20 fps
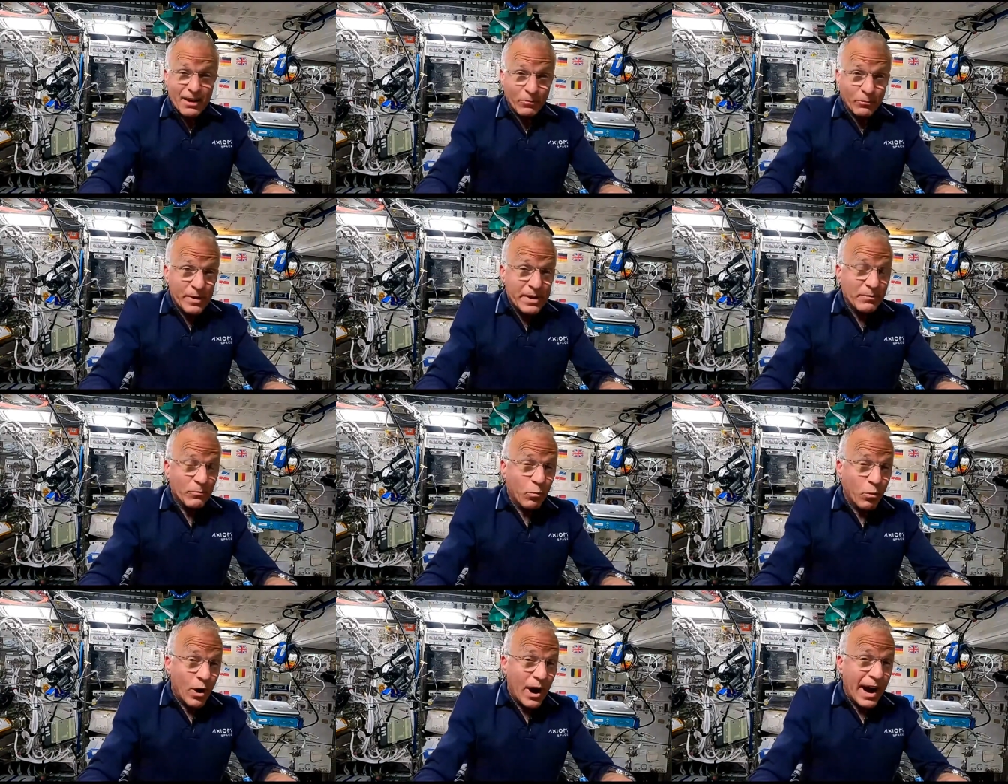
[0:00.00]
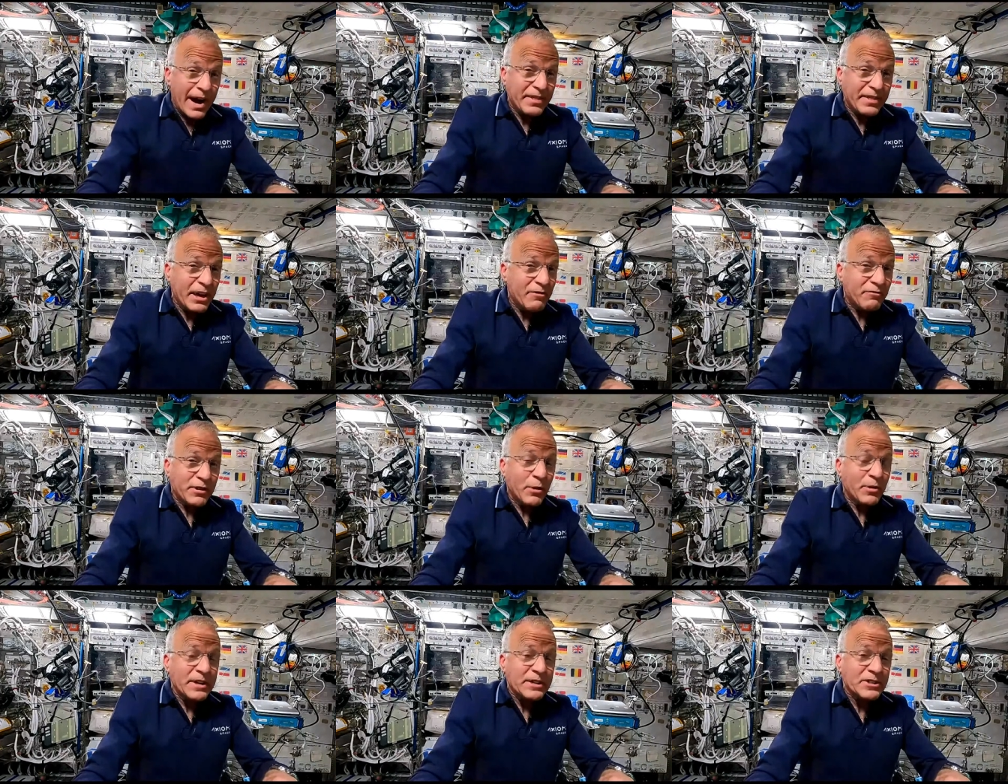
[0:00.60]
Being why they
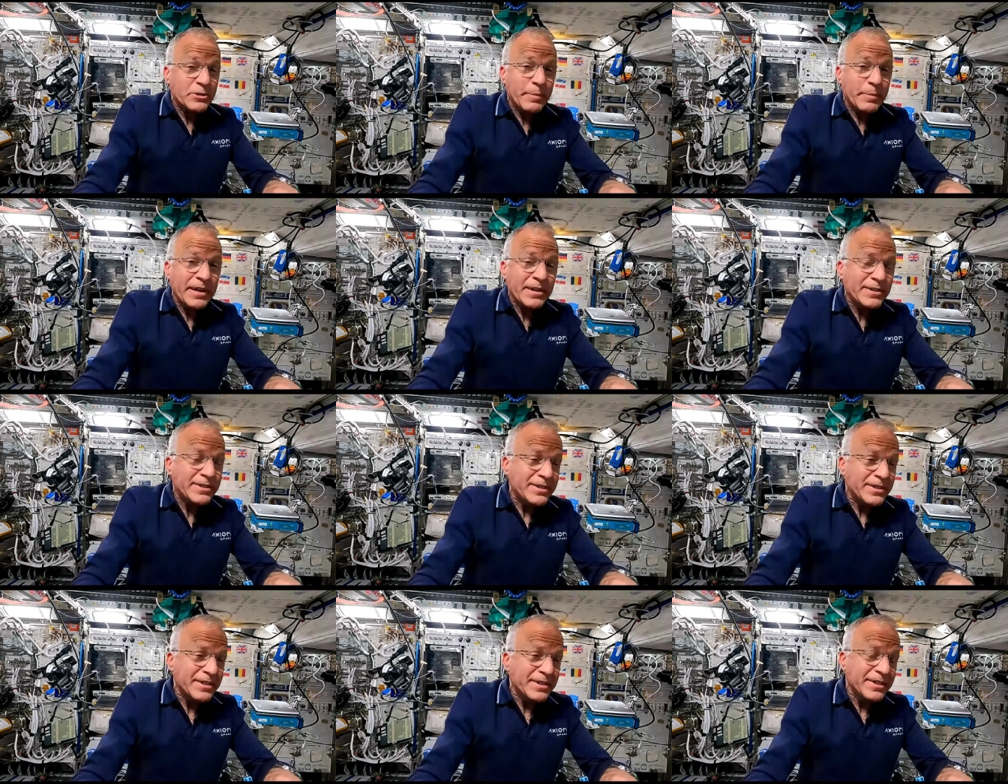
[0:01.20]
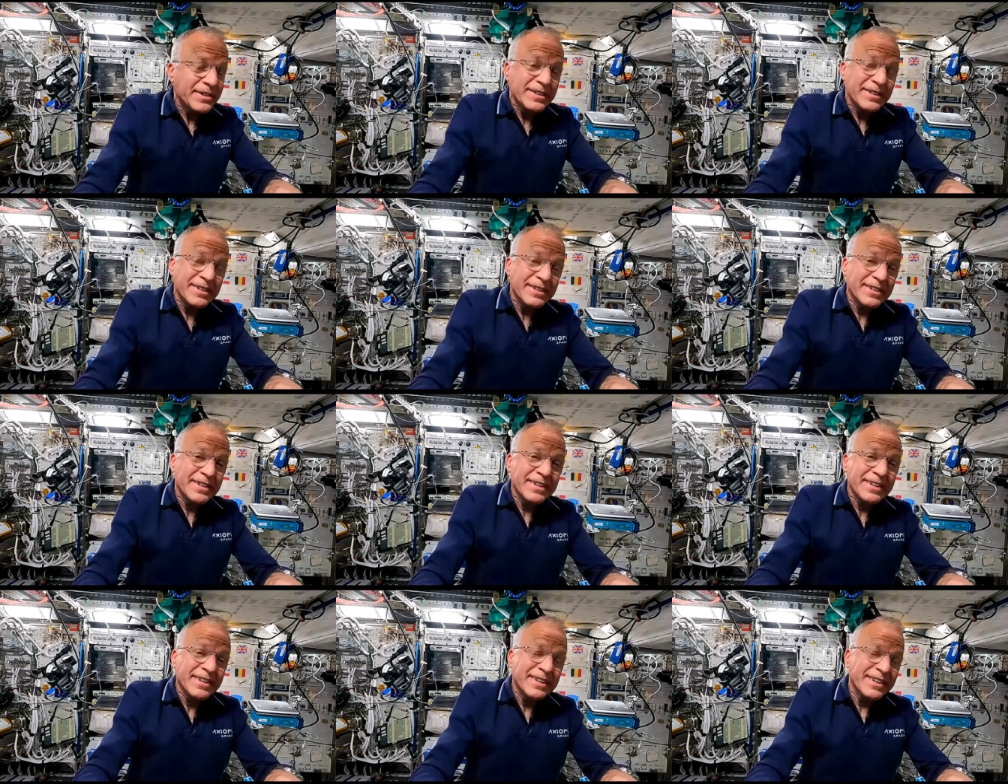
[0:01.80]
float in space?
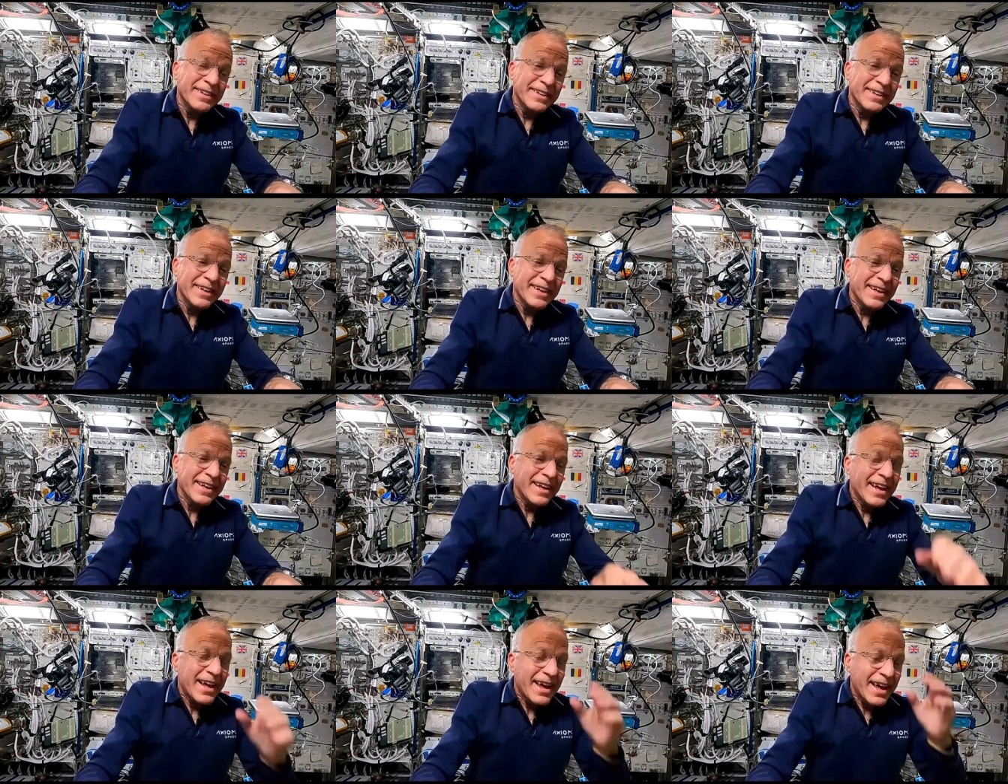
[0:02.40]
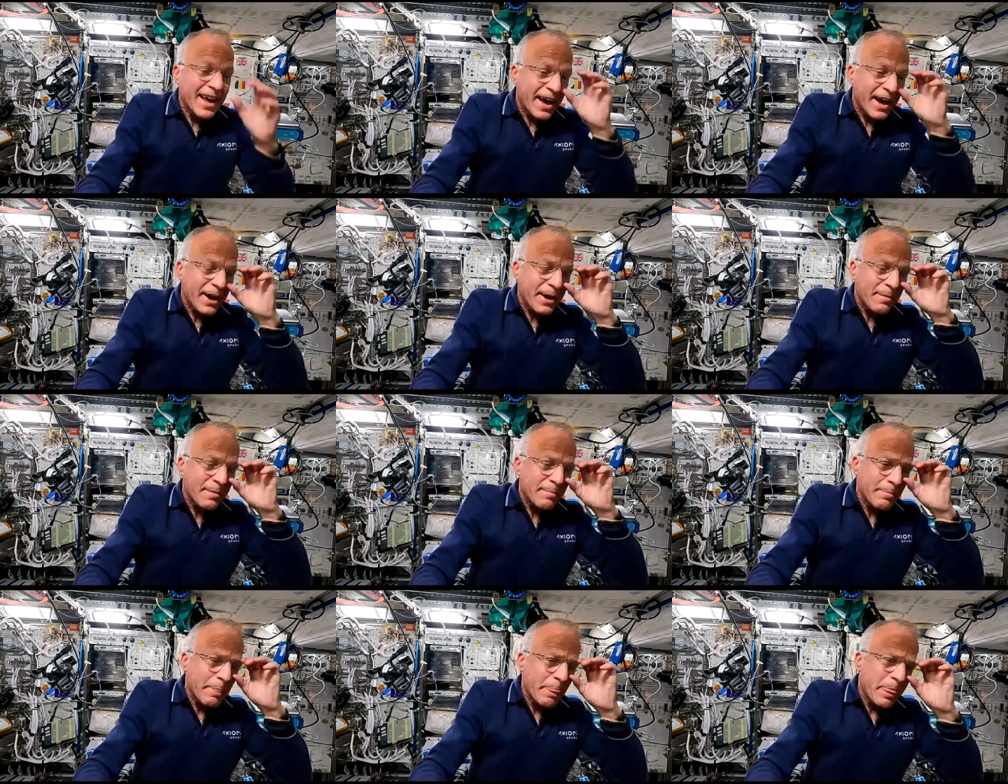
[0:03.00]

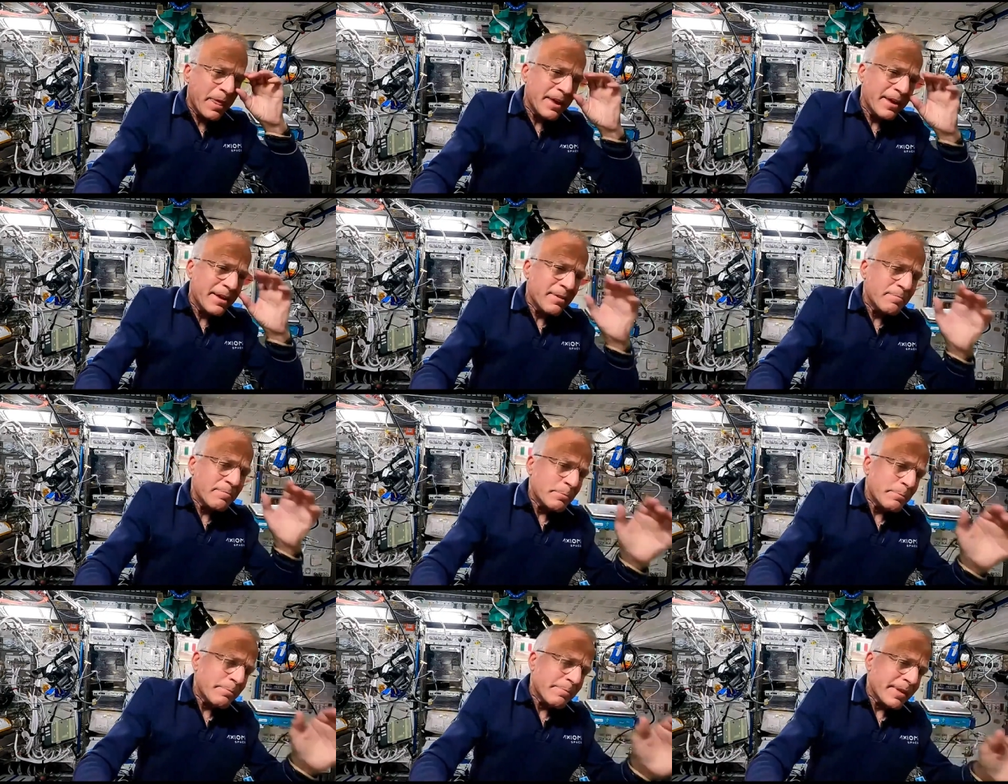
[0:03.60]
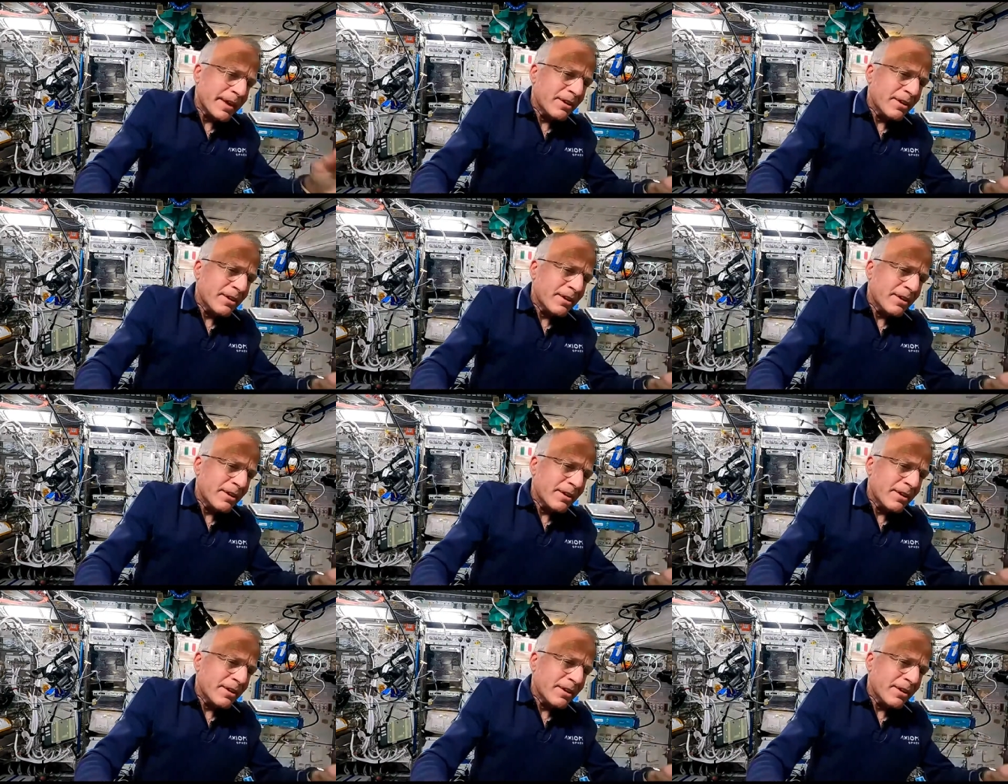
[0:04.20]
Um, yeah, so they.